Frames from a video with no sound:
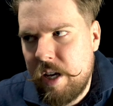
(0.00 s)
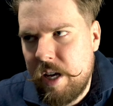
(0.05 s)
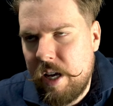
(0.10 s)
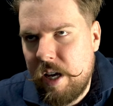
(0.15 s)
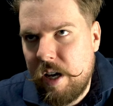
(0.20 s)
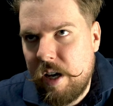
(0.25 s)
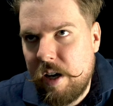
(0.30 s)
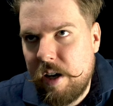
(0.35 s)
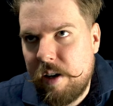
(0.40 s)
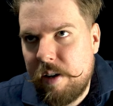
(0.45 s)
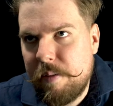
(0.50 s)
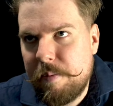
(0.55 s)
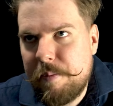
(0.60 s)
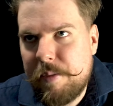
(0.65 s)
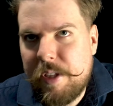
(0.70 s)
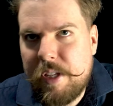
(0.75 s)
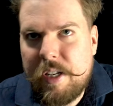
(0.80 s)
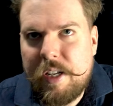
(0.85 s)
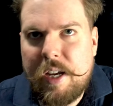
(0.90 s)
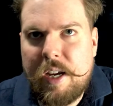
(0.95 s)

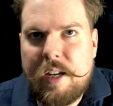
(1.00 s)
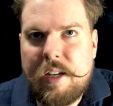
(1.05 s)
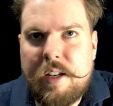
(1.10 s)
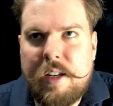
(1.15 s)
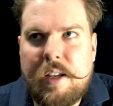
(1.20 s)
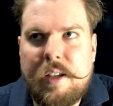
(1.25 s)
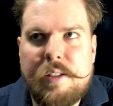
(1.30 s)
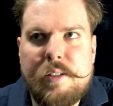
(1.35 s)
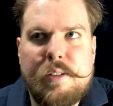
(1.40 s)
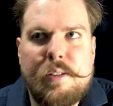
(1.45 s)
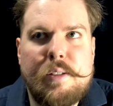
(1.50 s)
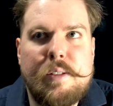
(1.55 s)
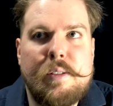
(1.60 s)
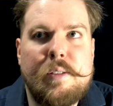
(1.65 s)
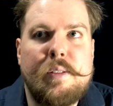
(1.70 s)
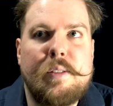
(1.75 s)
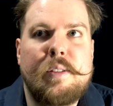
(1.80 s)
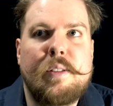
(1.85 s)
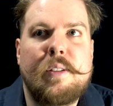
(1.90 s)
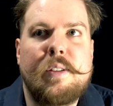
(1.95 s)
The 90s
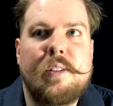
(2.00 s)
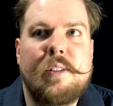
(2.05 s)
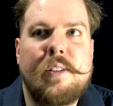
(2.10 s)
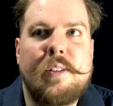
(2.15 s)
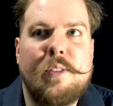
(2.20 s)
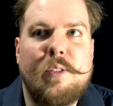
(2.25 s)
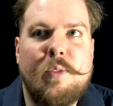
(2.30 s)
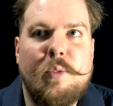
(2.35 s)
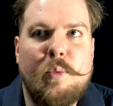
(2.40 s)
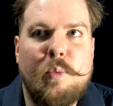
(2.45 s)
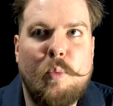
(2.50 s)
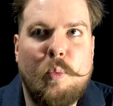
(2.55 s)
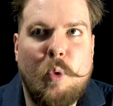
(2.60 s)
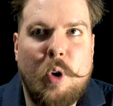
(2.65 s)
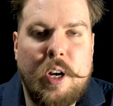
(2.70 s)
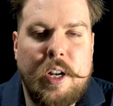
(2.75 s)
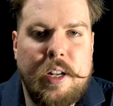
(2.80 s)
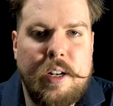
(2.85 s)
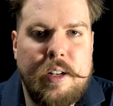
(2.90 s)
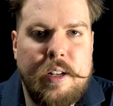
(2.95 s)

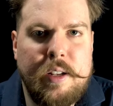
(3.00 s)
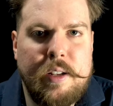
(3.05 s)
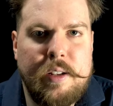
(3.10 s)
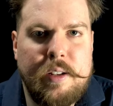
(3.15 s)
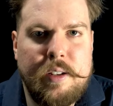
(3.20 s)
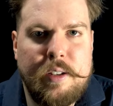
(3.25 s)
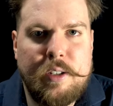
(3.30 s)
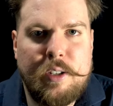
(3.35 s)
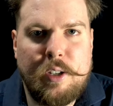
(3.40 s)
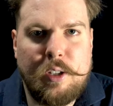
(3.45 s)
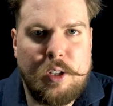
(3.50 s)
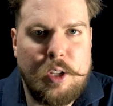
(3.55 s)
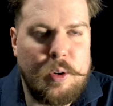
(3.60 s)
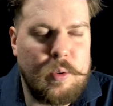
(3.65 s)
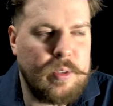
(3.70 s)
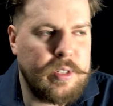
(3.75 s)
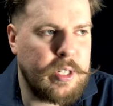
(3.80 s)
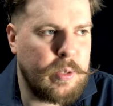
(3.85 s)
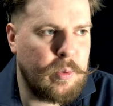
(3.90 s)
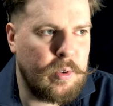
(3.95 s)
wanted
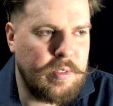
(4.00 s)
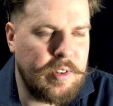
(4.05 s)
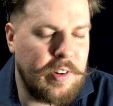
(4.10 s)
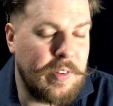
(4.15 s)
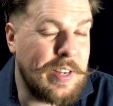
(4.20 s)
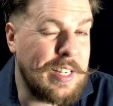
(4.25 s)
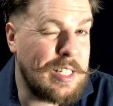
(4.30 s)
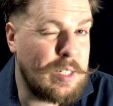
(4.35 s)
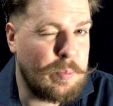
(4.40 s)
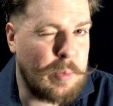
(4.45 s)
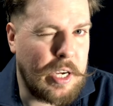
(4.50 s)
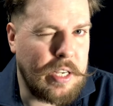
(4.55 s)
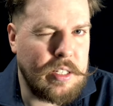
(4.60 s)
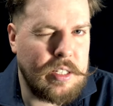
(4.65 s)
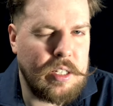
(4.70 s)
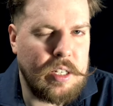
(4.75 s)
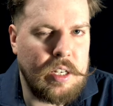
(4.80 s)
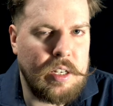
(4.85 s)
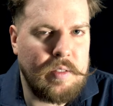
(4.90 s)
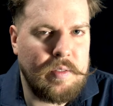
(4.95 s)
colognes that were very
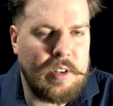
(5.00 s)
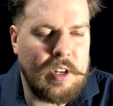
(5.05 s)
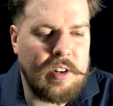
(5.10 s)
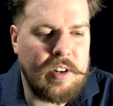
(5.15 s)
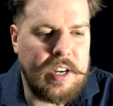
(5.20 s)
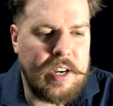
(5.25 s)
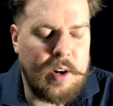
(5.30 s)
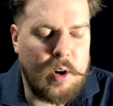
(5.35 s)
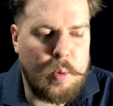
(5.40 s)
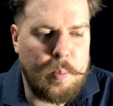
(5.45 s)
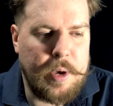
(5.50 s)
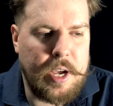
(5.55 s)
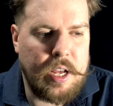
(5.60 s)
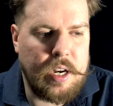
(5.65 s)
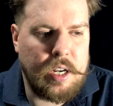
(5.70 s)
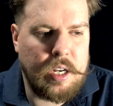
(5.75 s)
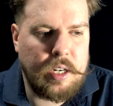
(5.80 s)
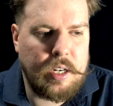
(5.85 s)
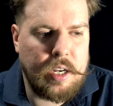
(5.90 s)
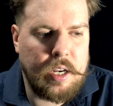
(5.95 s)
spicy, very
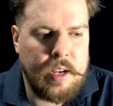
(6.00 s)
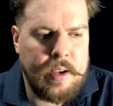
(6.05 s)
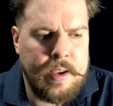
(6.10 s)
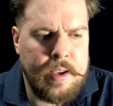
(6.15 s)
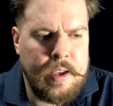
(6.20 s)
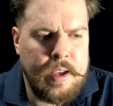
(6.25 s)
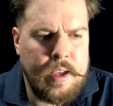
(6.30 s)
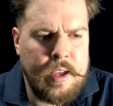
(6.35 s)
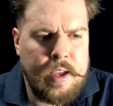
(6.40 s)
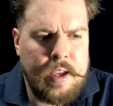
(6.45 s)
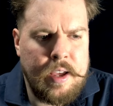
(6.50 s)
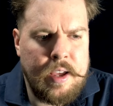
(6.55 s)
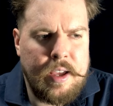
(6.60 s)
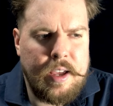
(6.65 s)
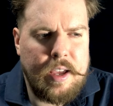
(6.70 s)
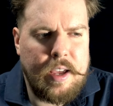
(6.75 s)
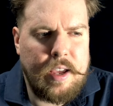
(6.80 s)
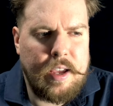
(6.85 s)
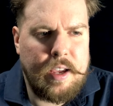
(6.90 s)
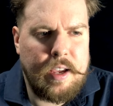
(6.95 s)
aromatic,
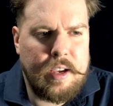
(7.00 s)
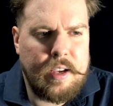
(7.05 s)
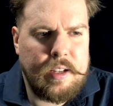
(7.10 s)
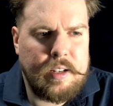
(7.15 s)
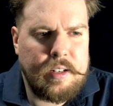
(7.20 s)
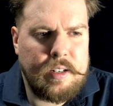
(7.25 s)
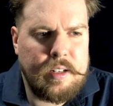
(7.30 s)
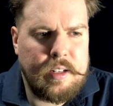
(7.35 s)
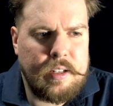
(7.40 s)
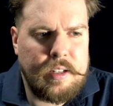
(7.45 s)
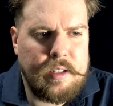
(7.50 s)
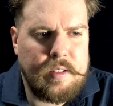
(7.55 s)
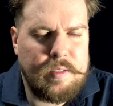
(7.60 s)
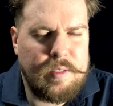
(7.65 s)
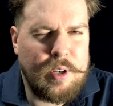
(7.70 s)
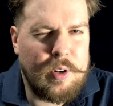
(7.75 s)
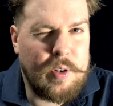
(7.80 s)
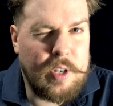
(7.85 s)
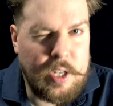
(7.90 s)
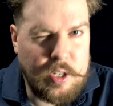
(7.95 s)
and
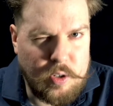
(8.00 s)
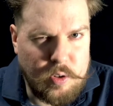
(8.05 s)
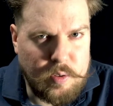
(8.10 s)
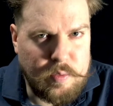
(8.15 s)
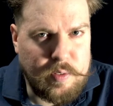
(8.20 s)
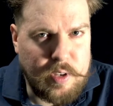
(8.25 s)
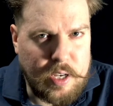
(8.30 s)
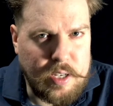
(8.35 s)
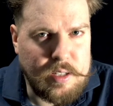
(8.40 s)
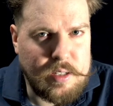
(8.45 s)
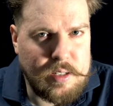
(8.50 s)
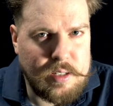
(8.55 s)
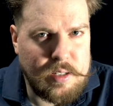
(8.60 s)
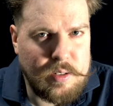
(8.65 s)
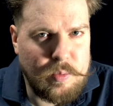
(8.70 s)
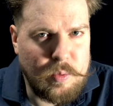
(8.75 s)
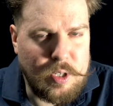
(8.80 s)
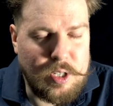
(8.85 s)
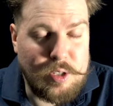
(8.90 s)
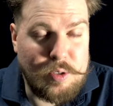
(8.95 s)
very in your face,
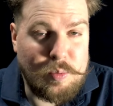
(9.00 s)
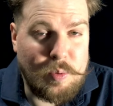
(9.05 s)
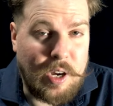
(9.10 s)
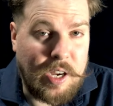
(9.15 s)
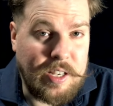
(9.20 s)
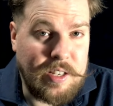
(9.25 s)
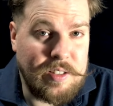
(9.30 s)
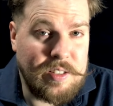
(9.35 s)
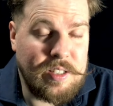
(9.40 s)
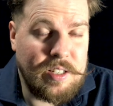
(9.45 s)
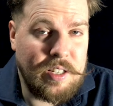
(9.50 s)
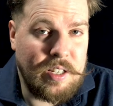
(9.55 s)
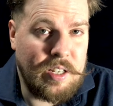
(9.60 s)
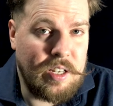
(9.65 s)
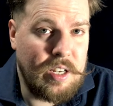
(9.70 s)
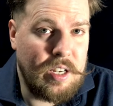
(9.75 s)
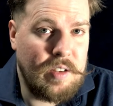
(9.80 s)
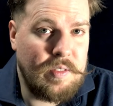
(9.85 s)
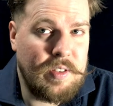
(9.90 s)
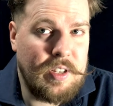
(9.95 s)
which is why you see
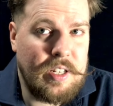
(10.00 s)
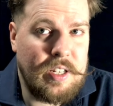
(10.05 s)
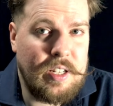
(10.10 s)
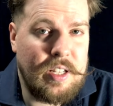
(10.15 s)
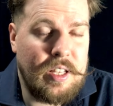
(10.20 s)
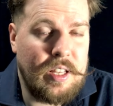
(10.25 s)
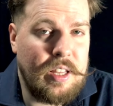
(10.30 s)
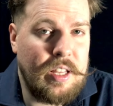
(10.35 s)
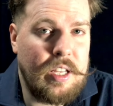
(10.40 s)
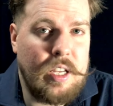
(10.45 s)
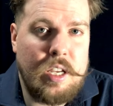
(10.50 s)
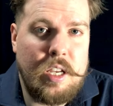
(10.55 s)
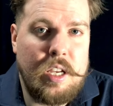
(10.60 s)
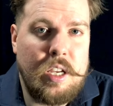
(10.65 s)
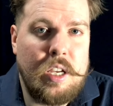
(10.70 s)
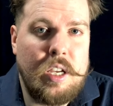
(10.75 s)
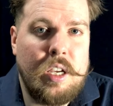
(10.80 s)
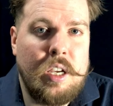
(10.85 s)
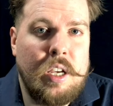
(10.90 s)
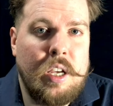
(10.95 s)
even the